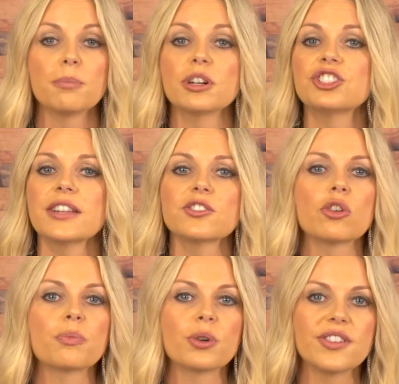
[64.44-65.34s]

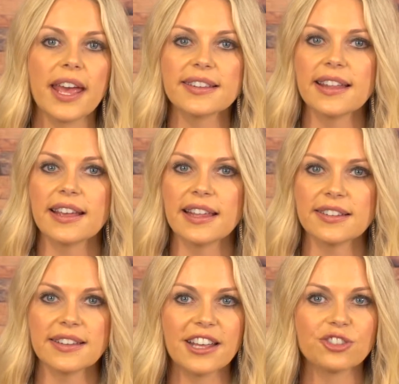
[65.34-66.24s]
Progesterone protects
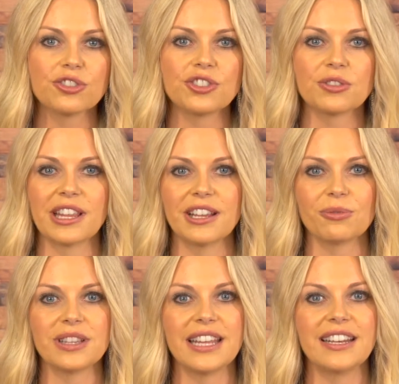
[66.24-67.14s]
against
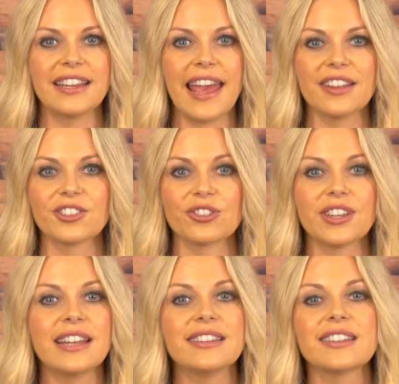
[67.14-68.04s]
estrogen-related
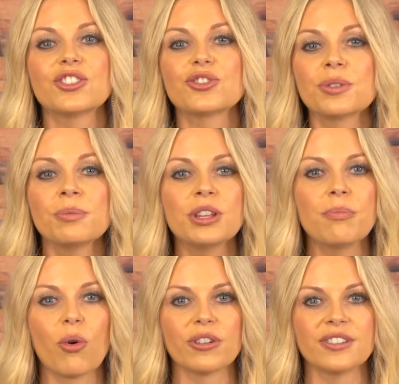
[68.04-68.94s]
cancers, and it's extremely
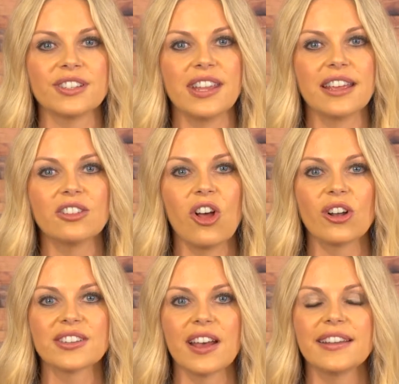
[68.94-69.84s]
important to take
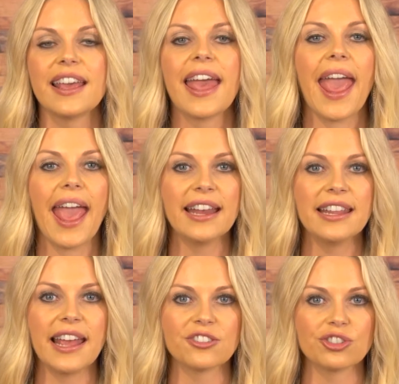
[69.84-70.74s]
alongside
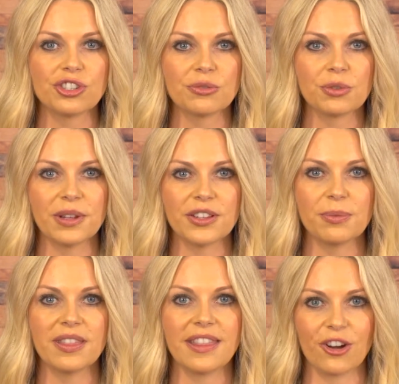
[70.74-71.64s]
any estrogen
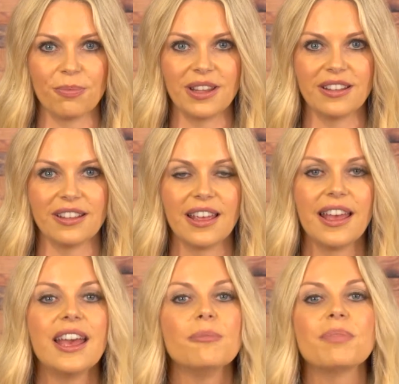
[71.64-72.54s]
replacement therapy.
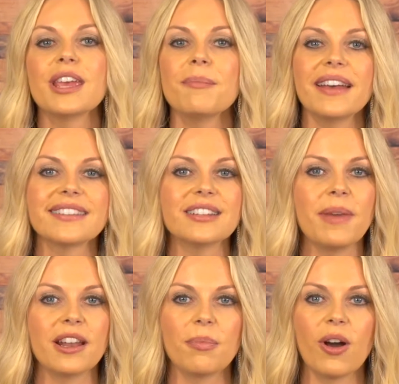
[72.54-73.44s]
PMS and
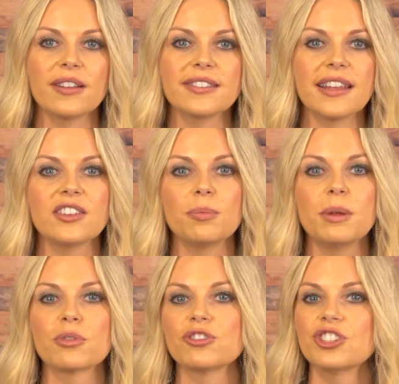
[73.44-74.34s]
menopause tend to
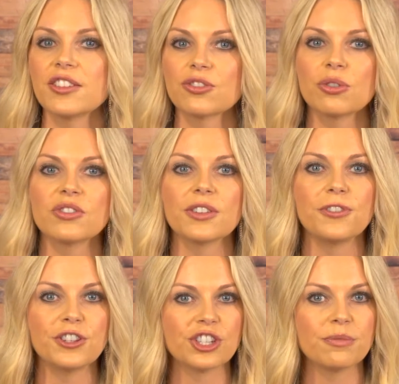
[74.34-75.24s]
be
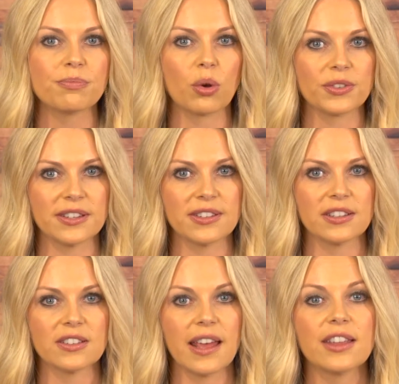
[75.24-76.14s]
progesterone-deficient
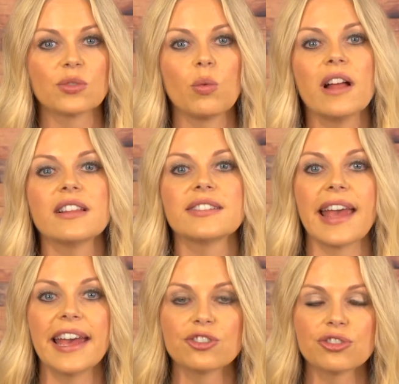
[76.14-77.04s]
processes, as well as
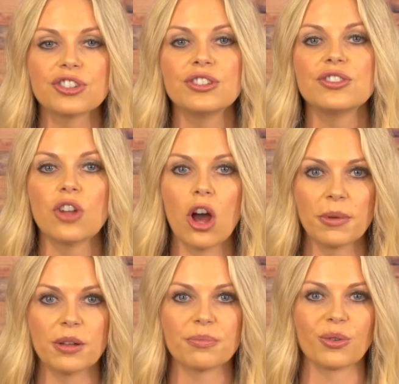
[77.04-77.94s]

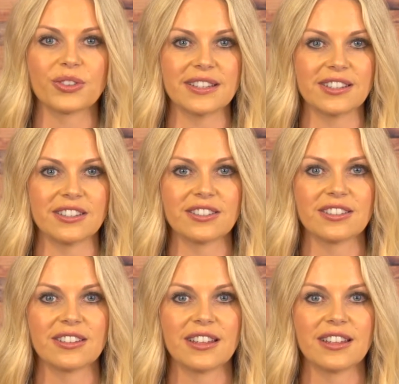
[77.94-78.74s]
estrogen-dominant processes.